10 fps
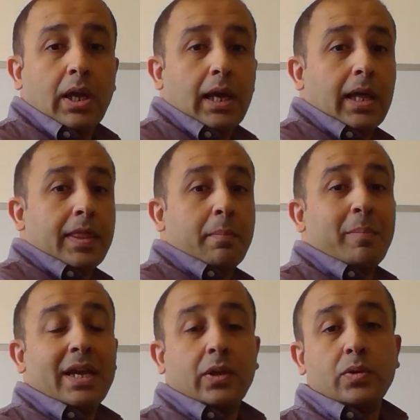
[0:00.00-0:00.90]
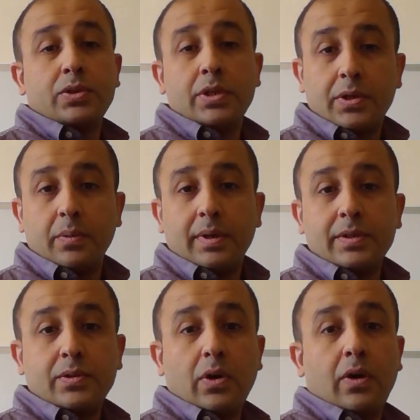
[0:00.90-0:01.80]
the main
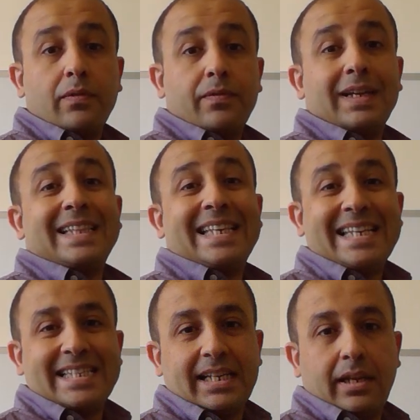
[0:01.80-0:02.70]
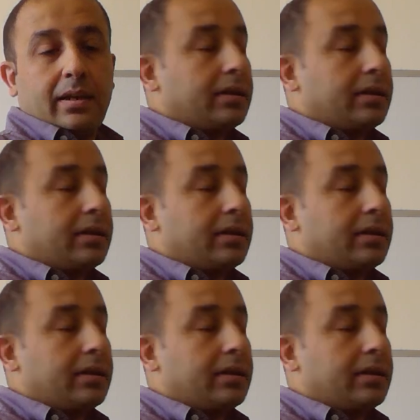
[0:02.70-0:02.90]
constituents of diesel.